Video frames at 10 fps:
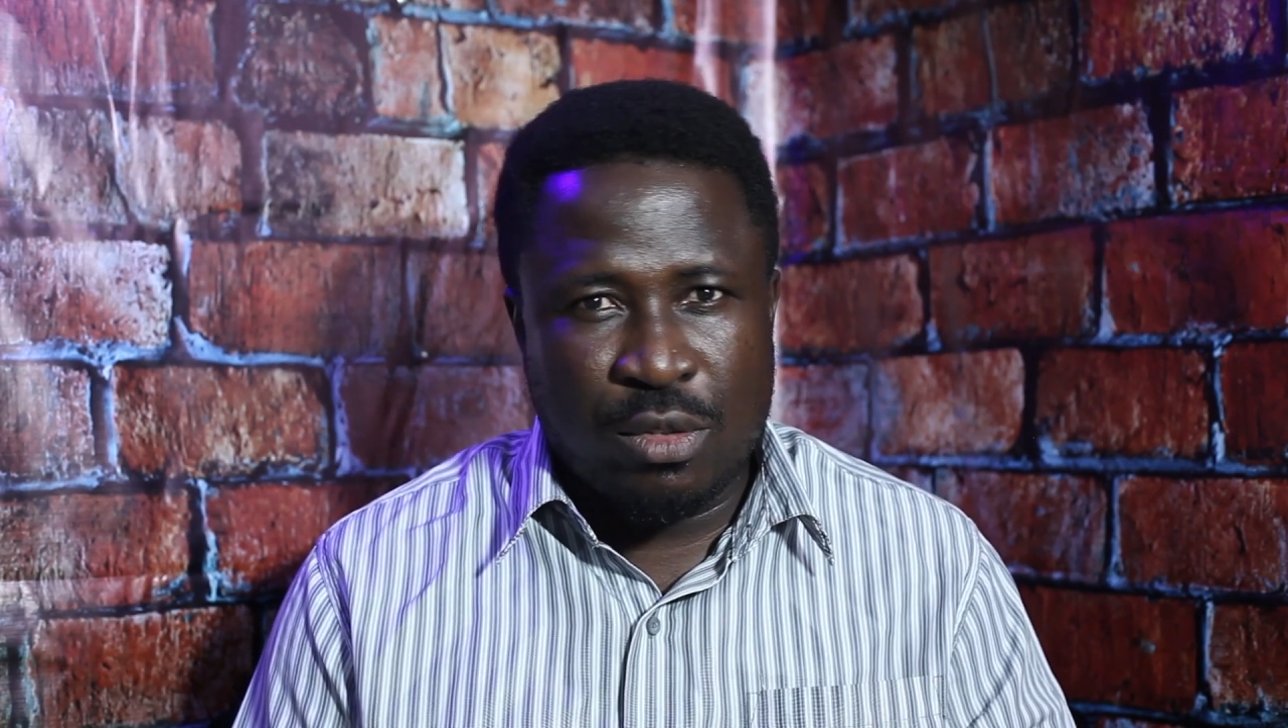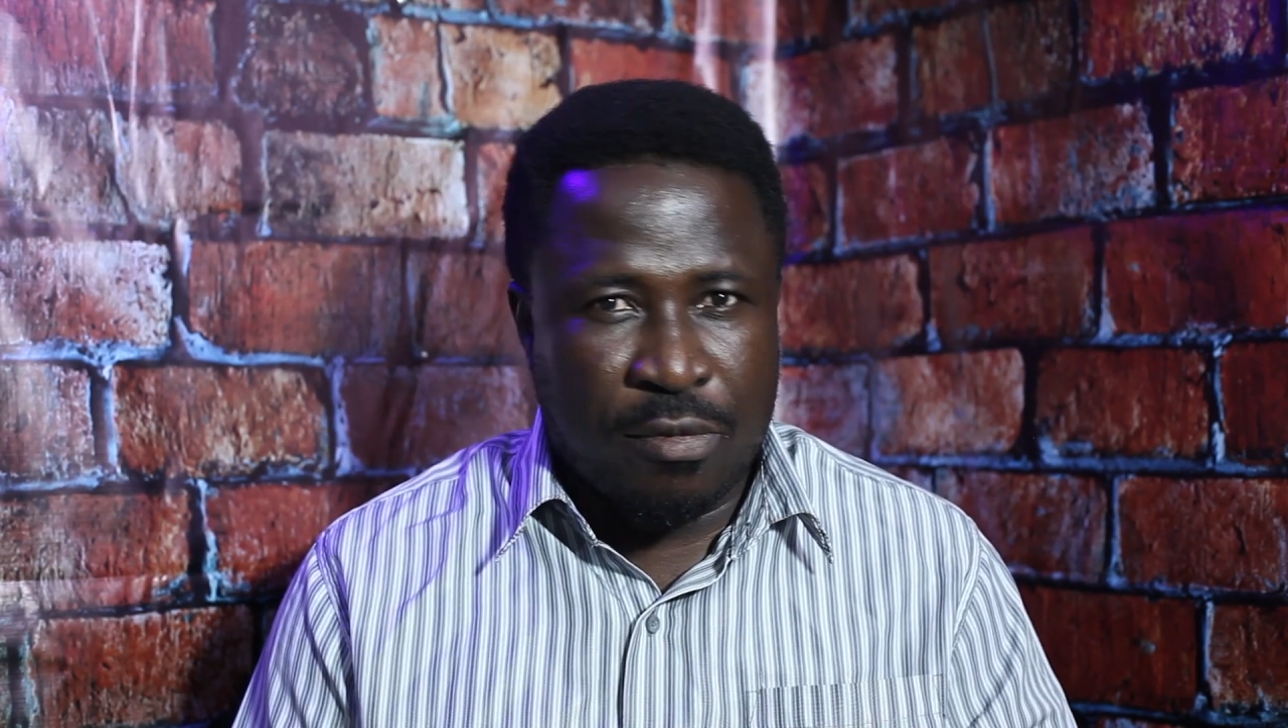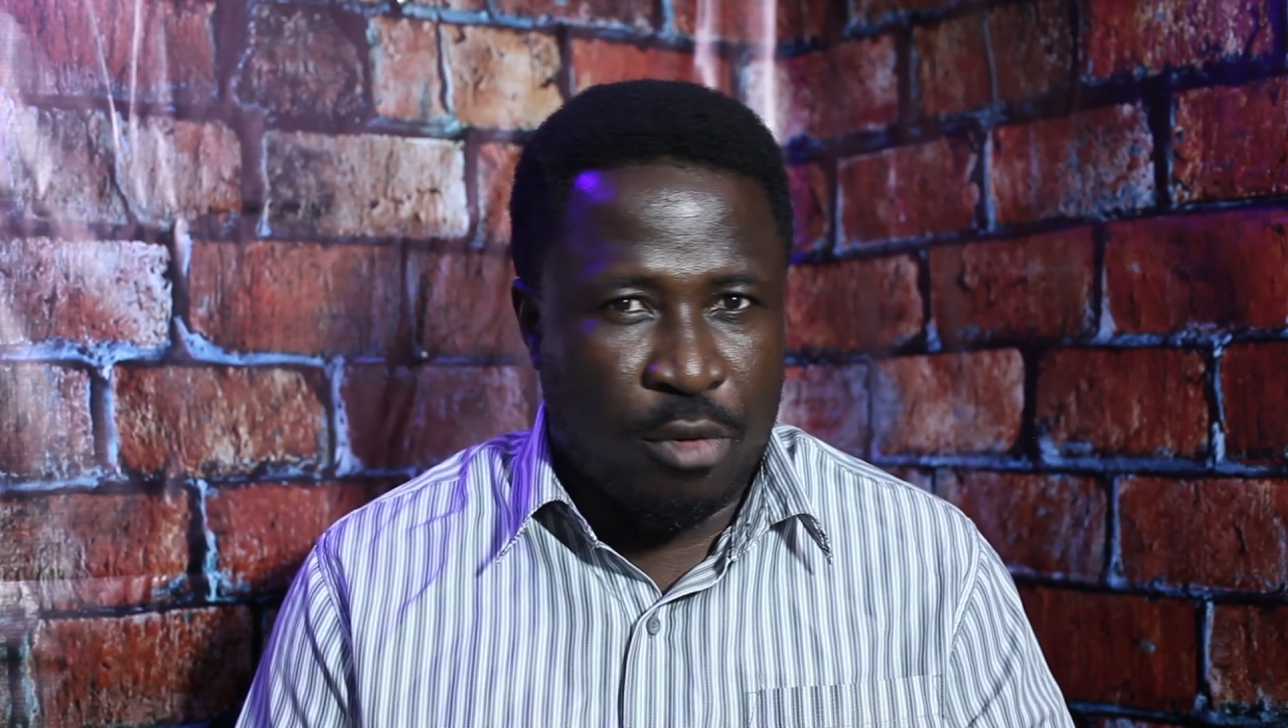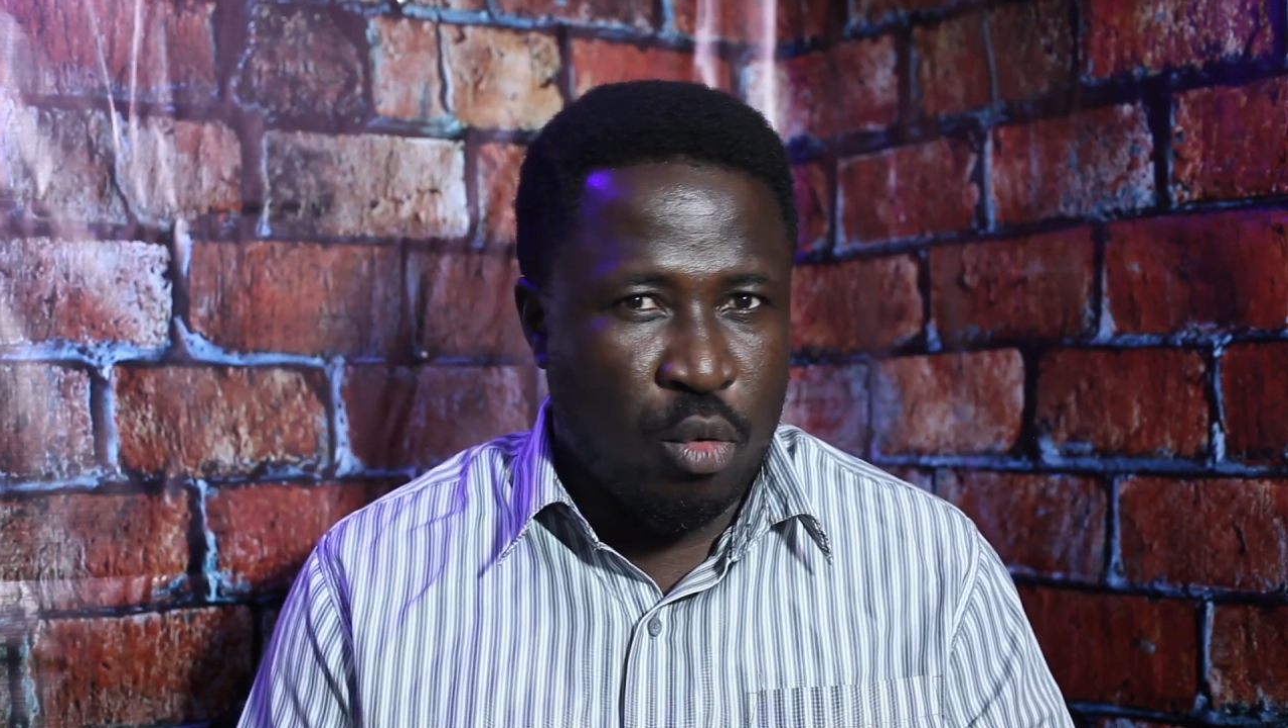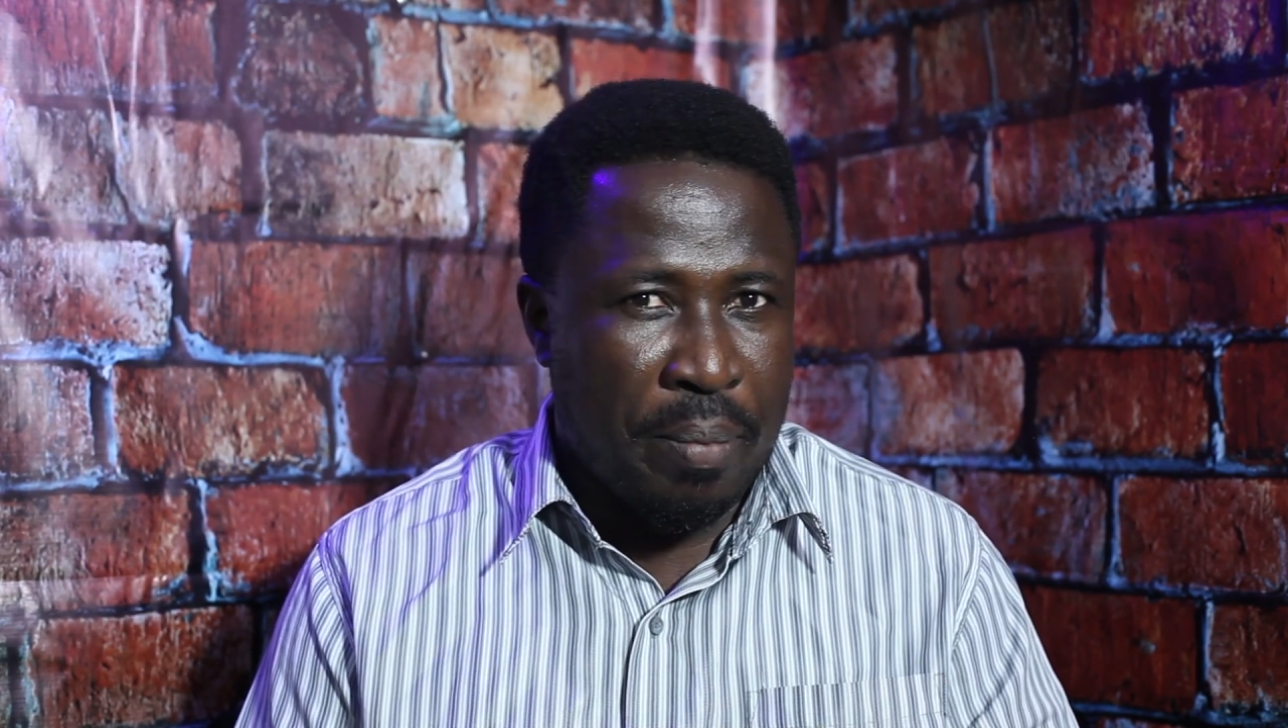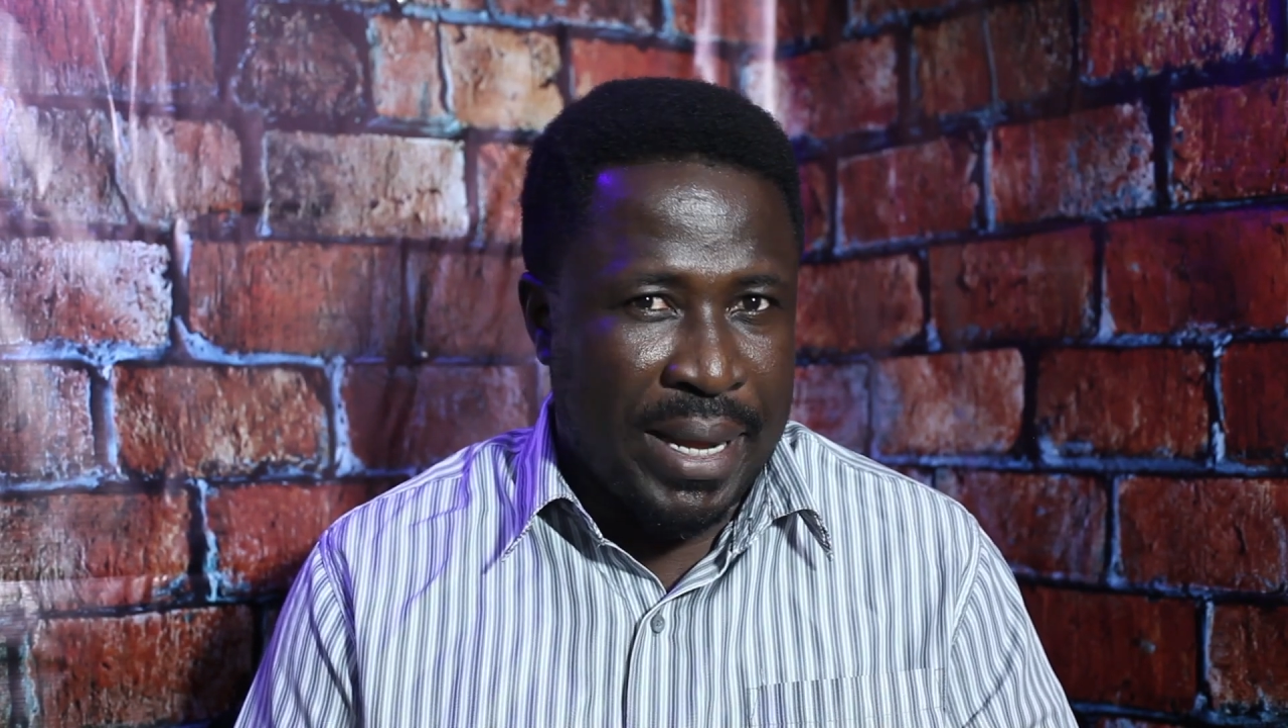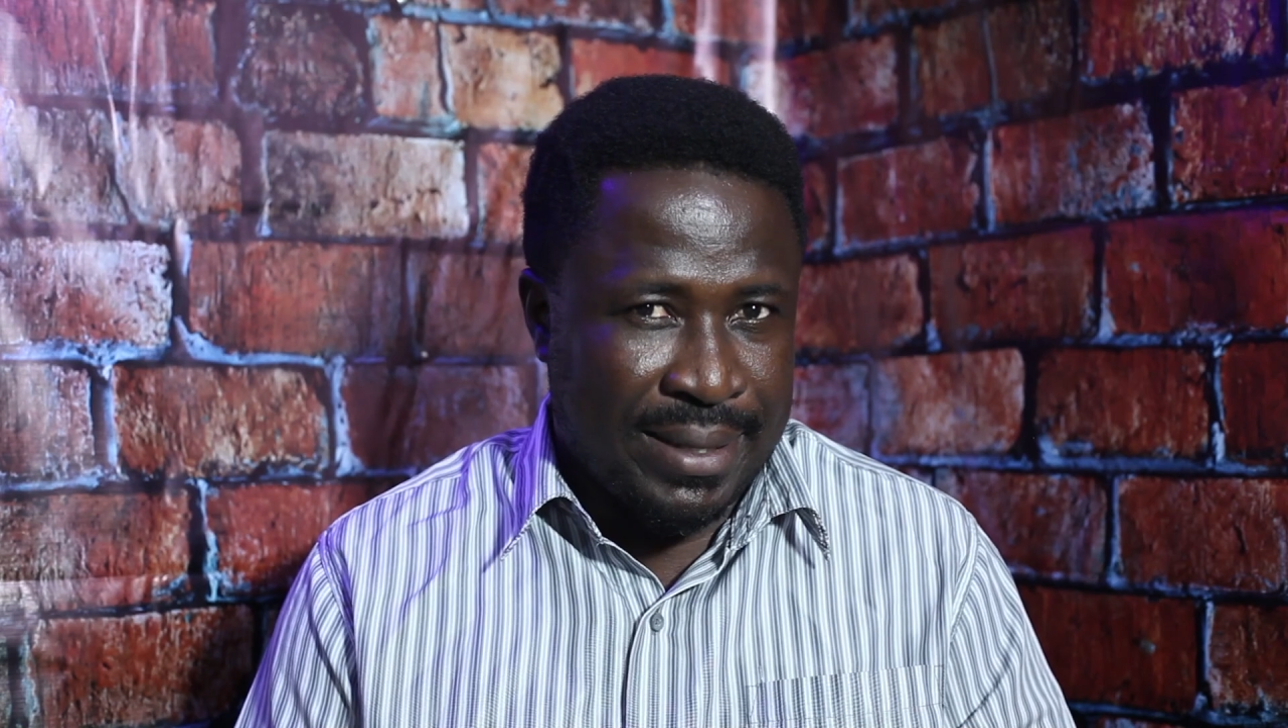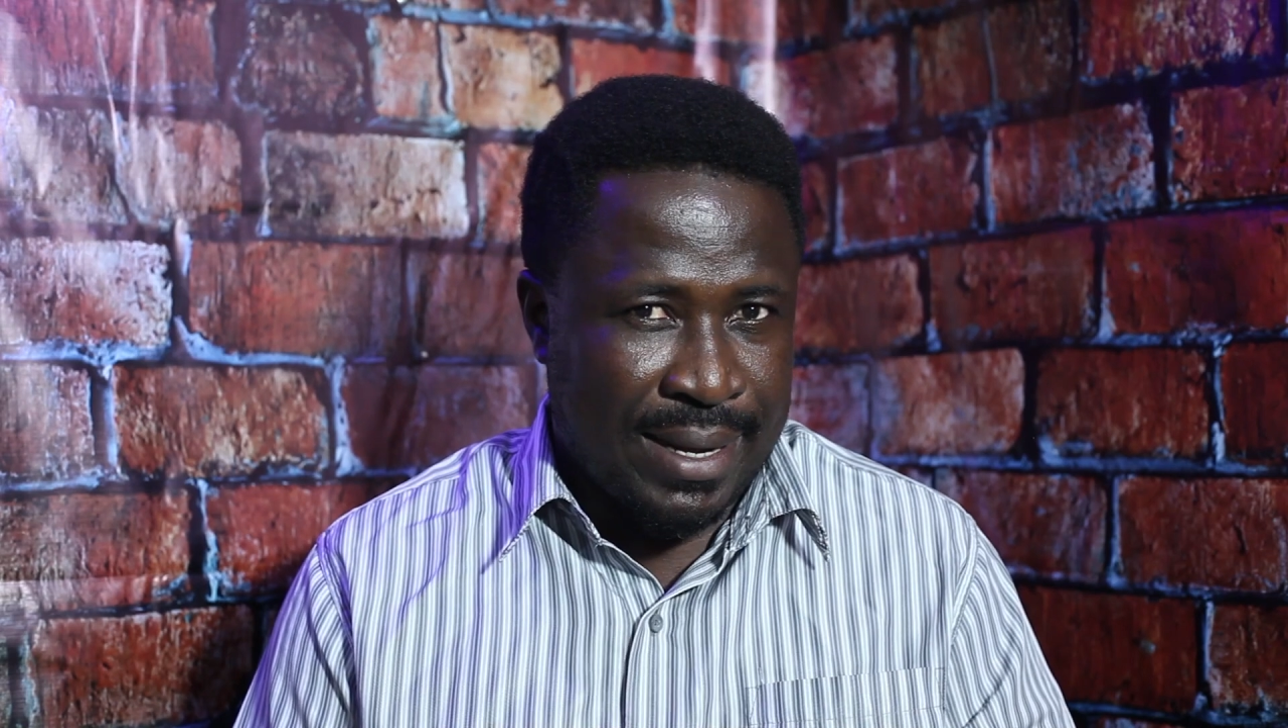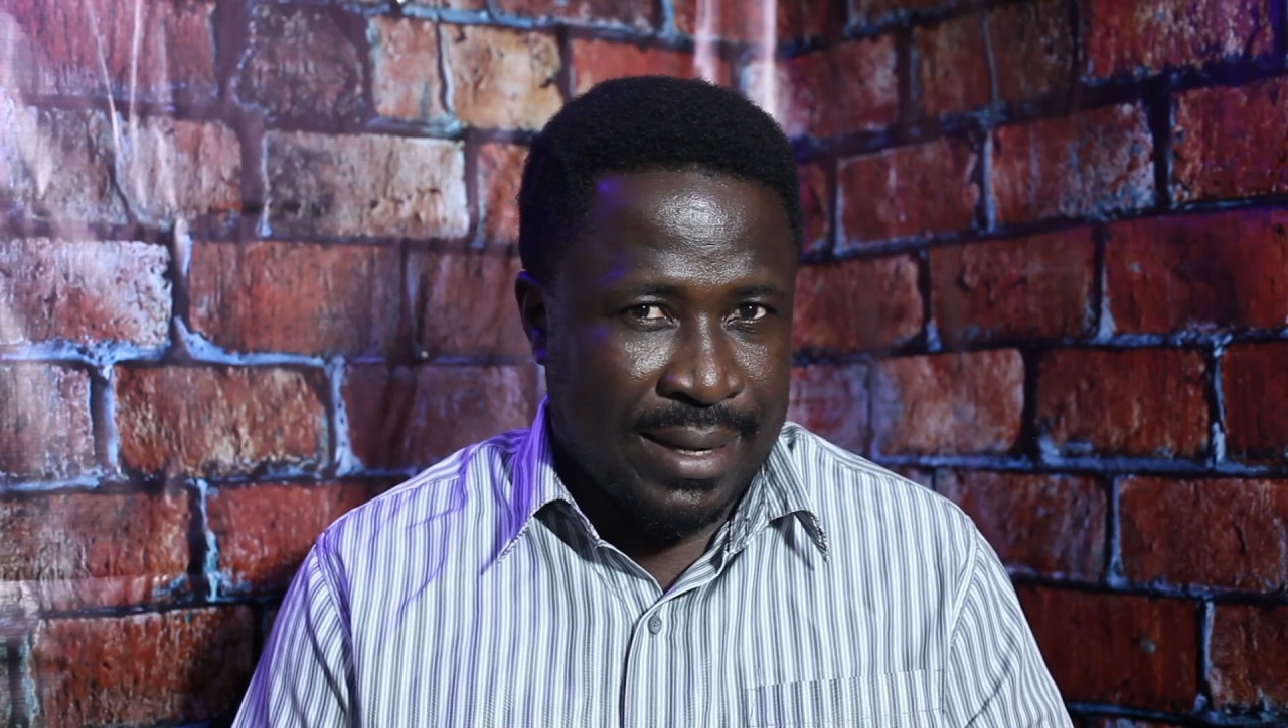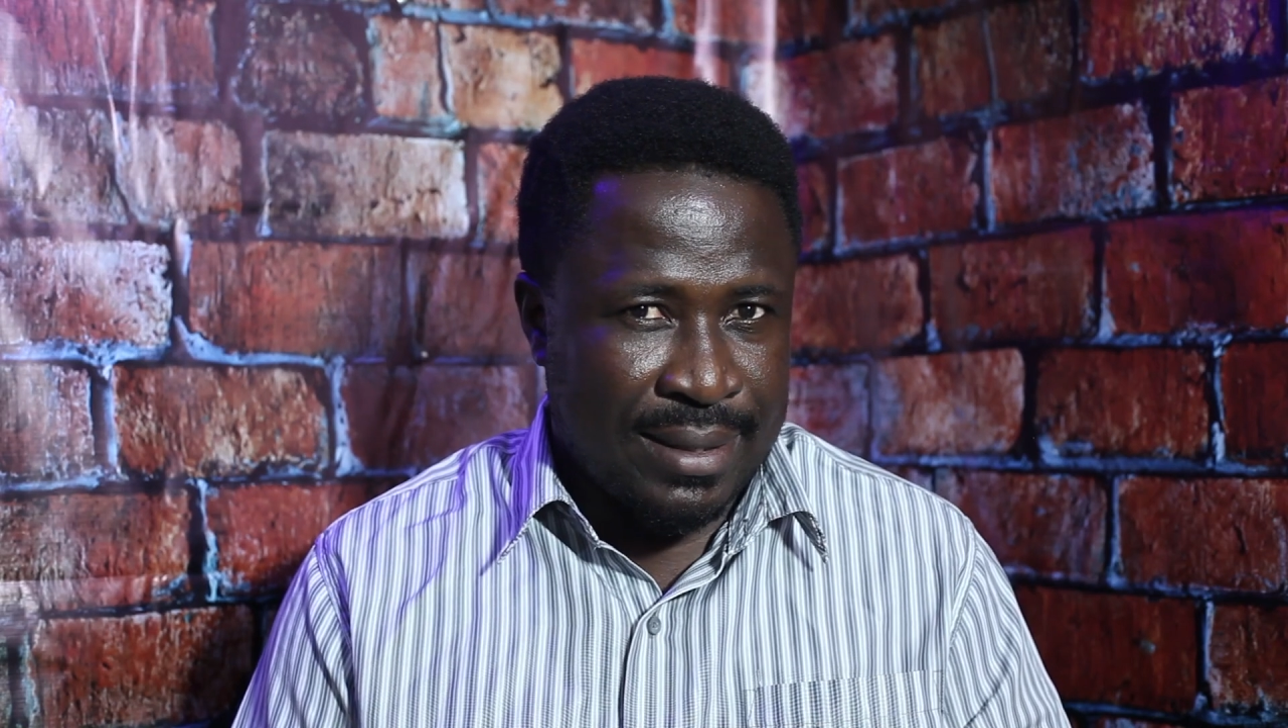to flow better.